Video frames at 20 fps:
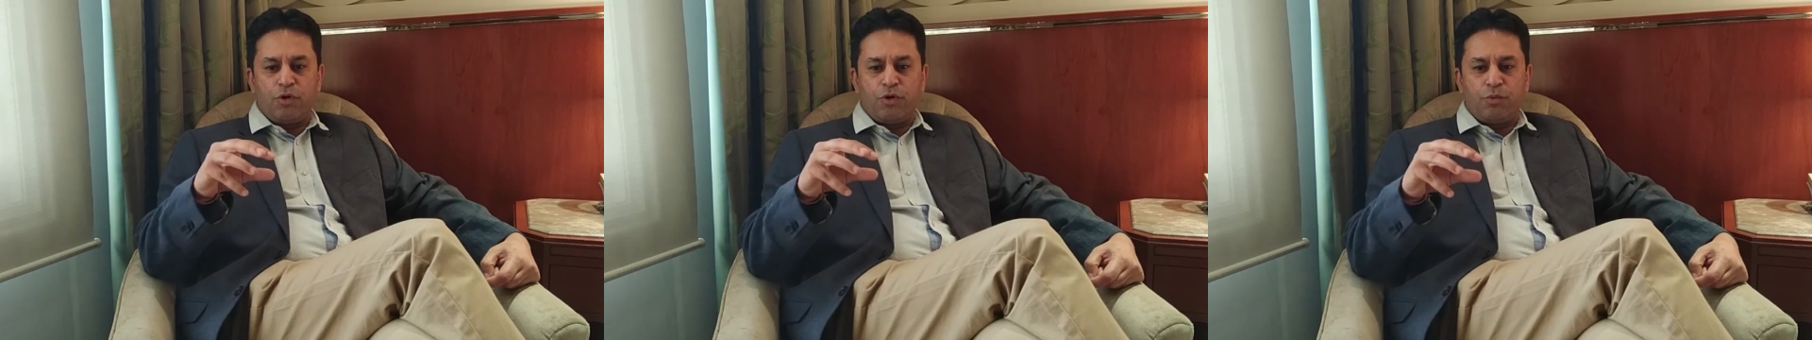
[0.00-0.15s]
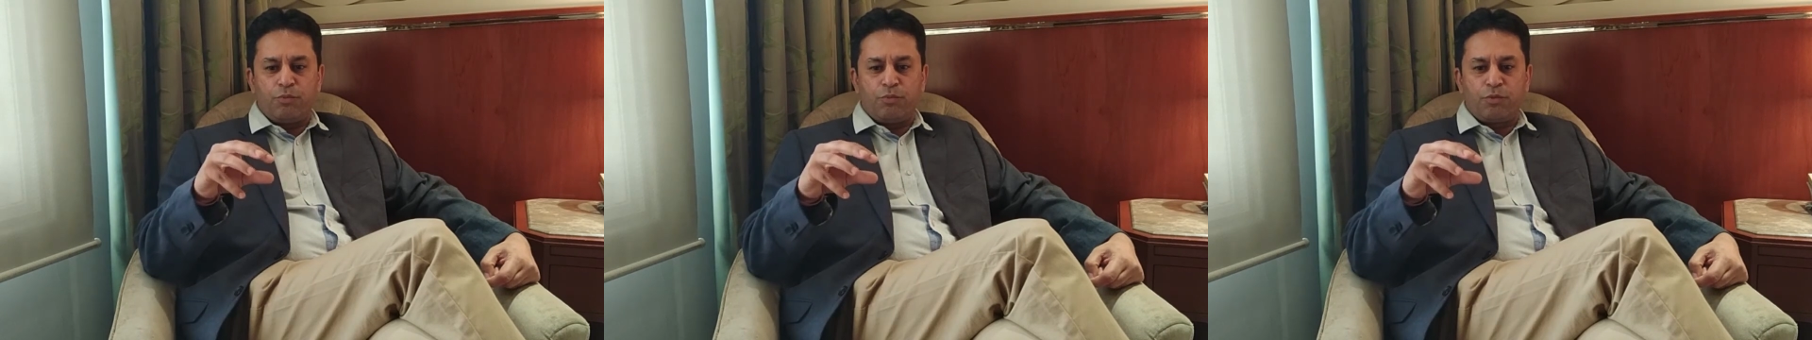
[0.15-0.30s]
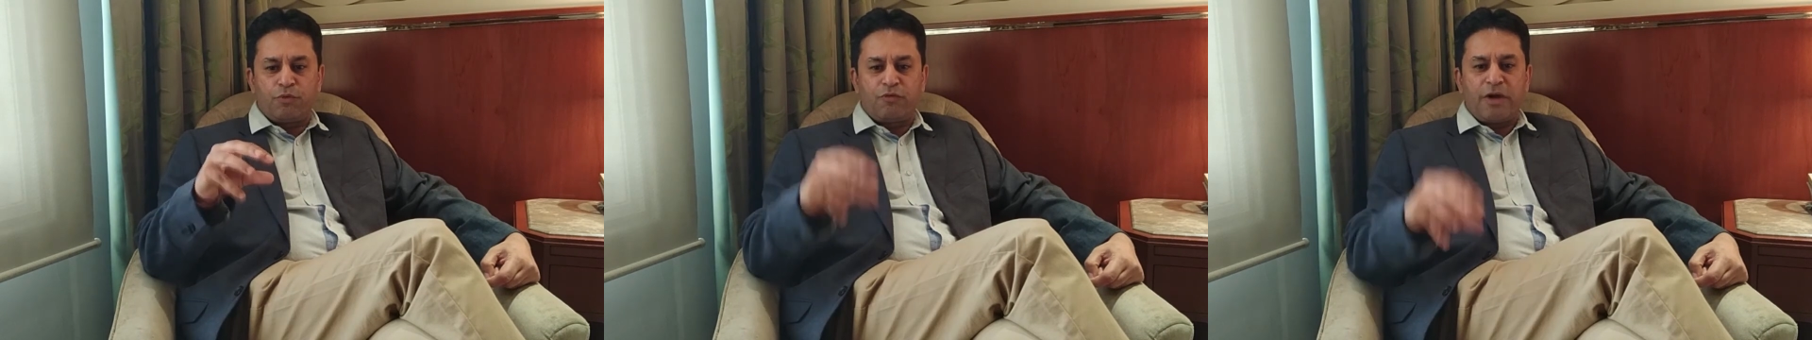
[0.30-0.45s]

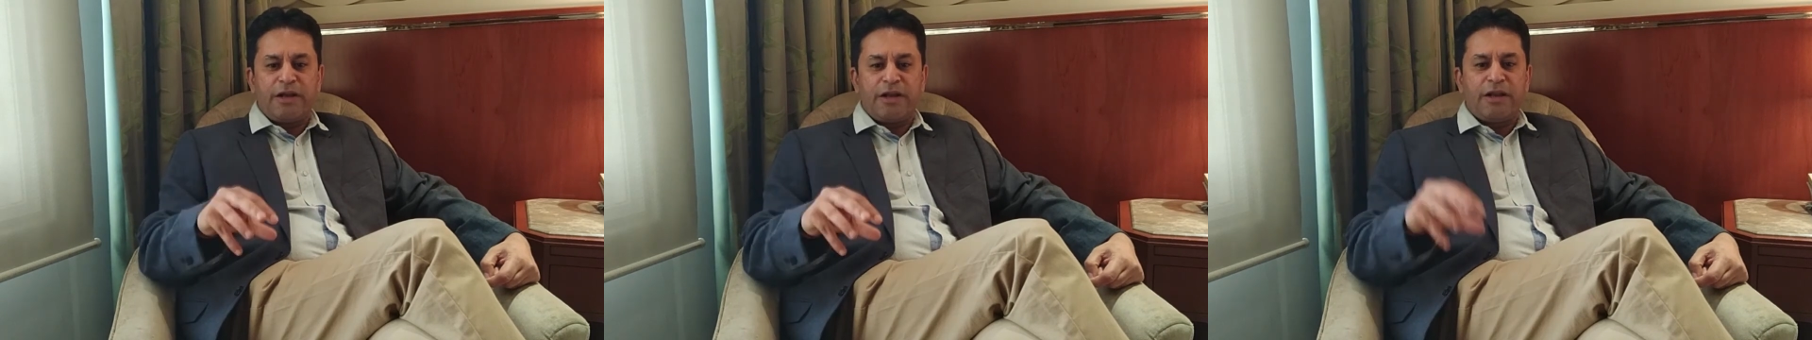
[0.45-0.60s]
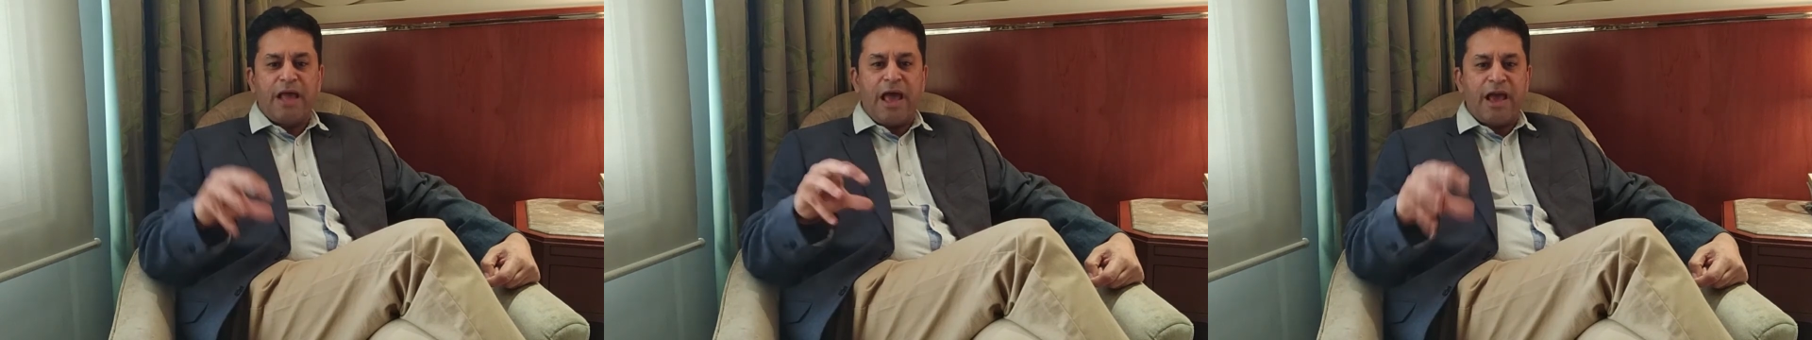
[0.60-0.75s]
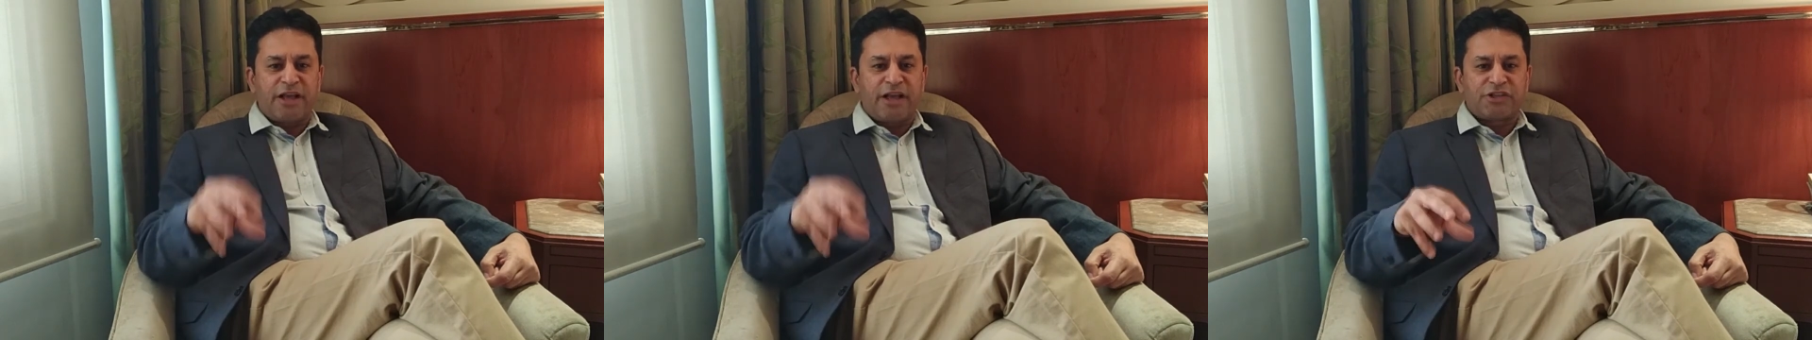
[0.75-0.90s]

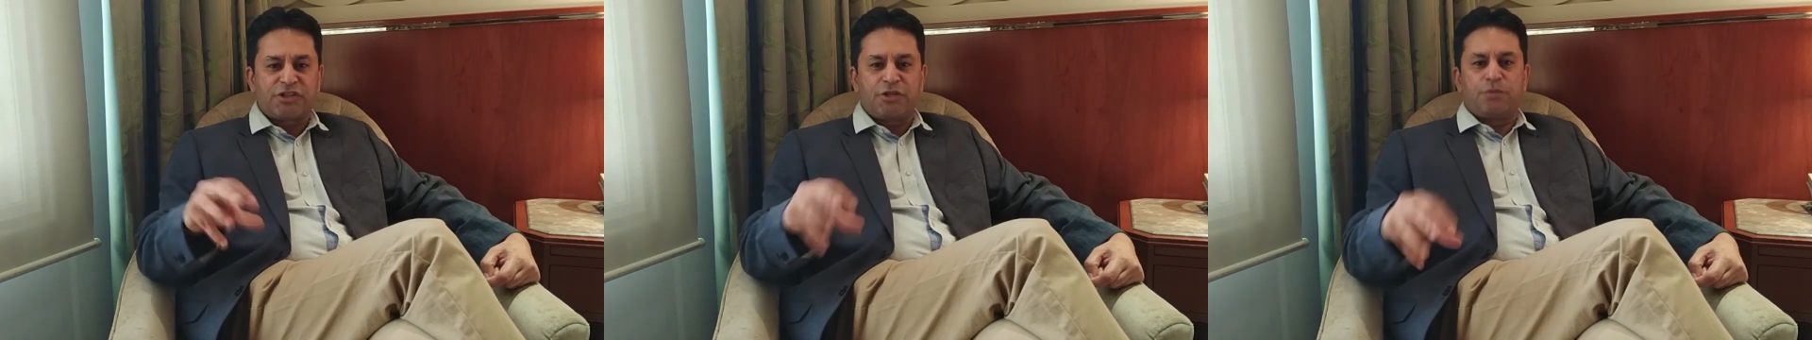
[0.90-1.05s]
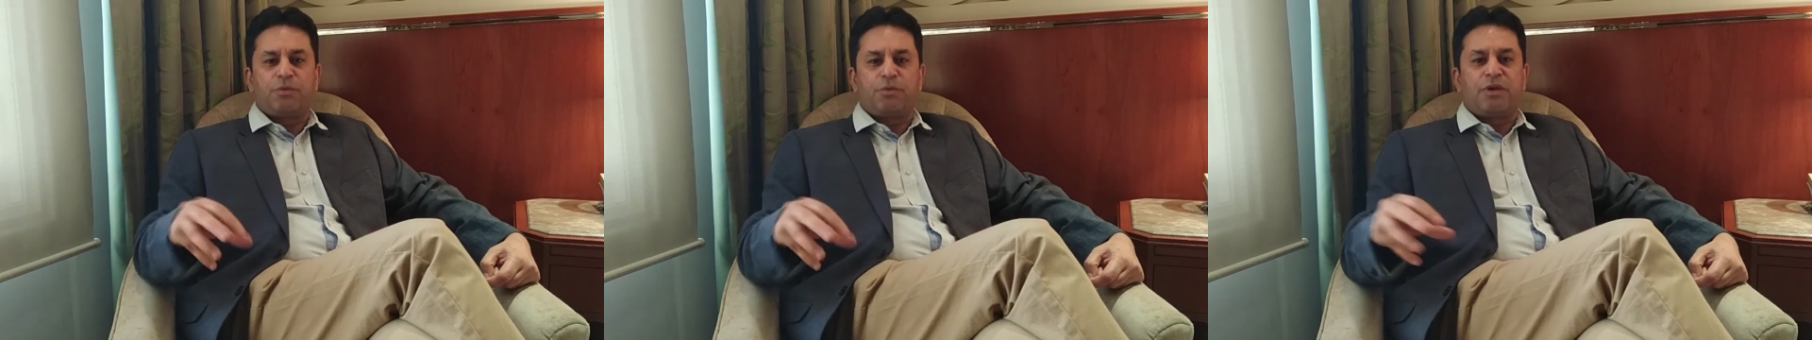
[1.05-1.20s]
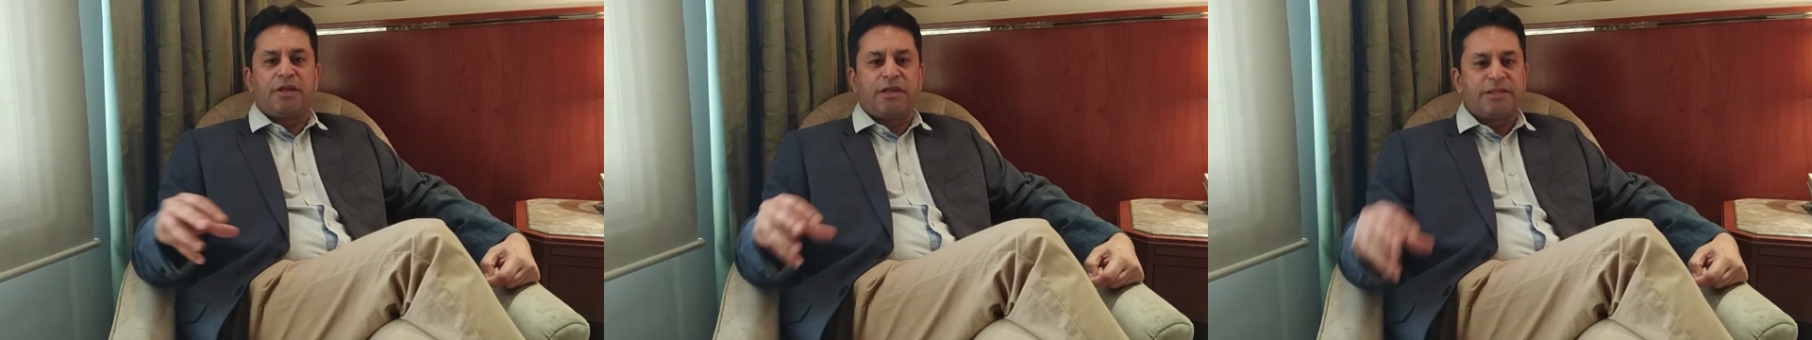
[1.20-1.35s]
provide
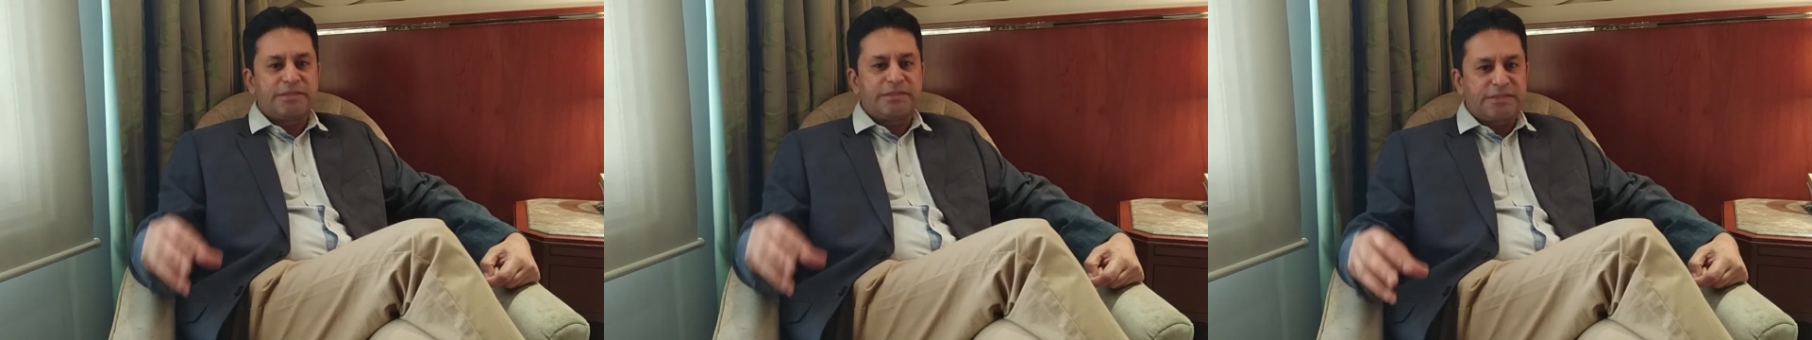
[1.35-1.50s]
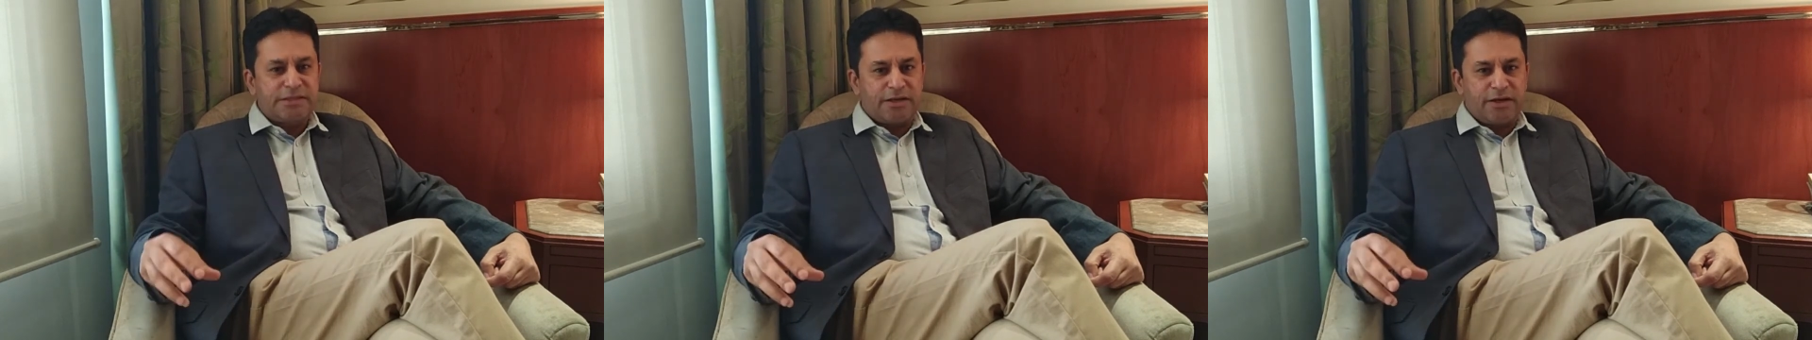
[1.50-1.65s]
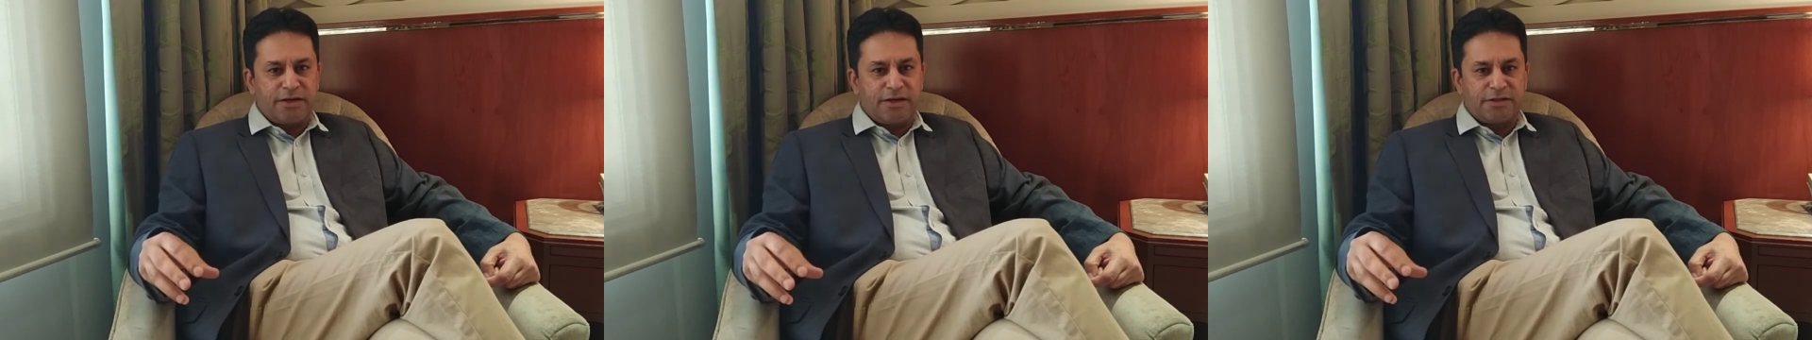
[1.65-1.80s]
actionable
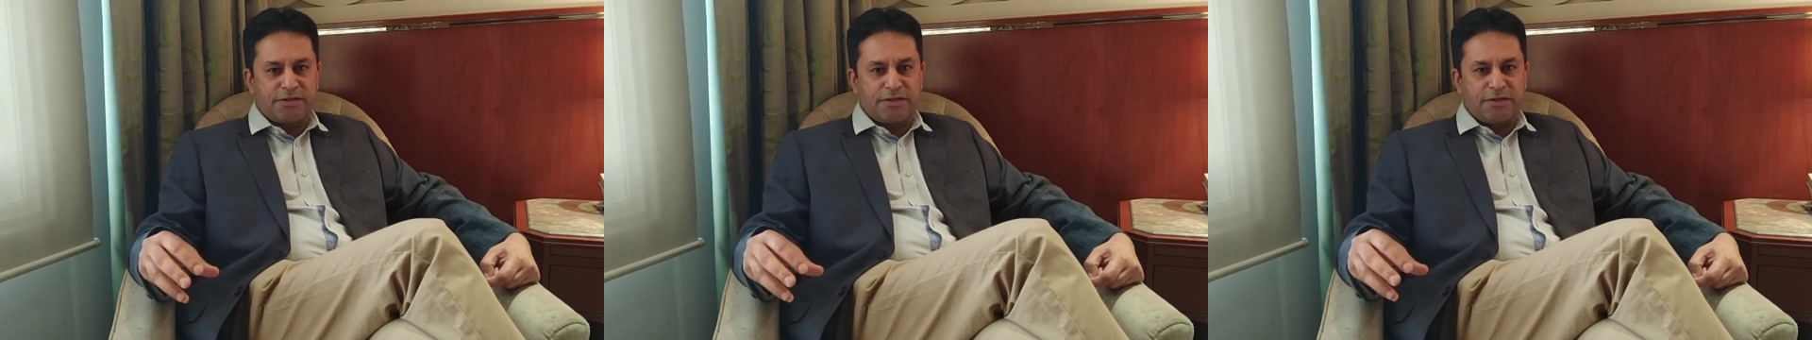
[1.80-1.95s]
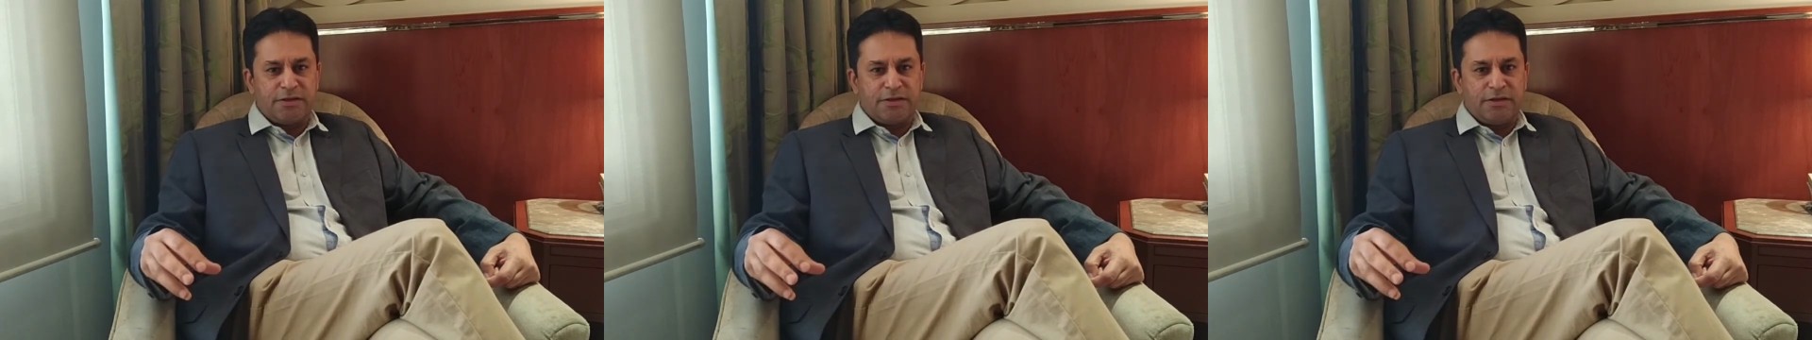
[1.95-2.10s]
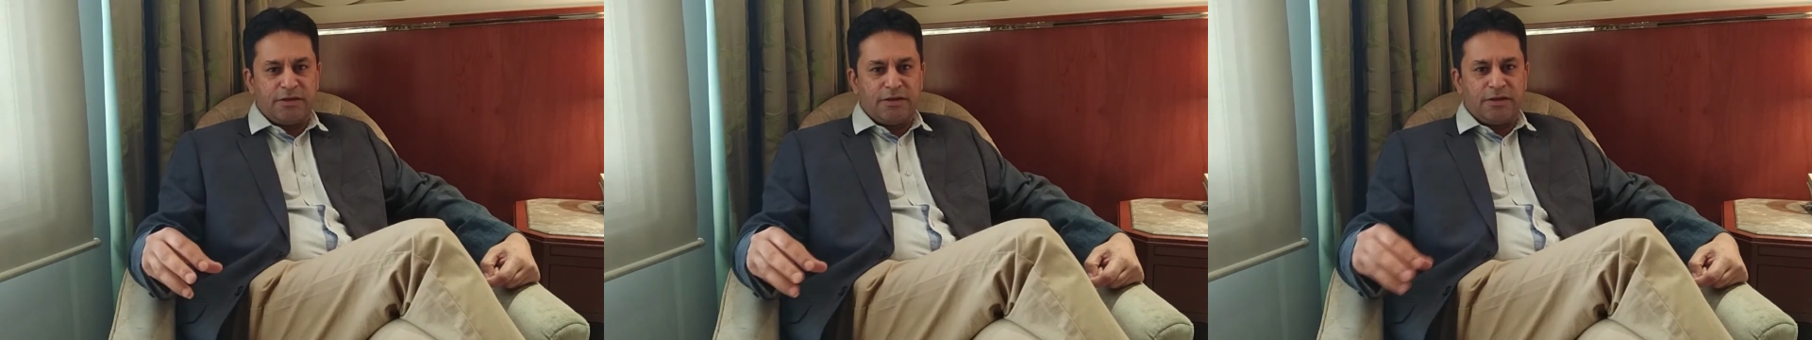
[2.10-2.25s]

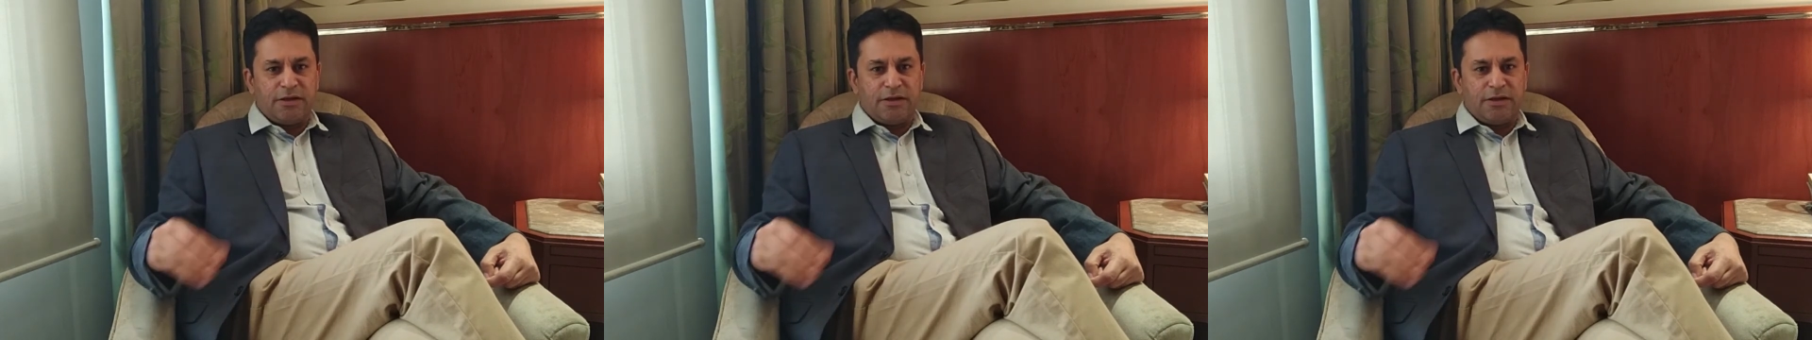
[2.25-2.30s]
insights